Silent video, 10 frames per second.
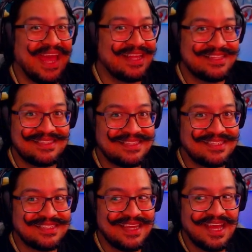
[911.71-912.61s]

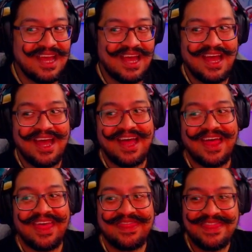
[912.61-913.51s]
ends,
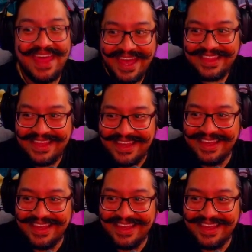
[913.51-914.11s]
then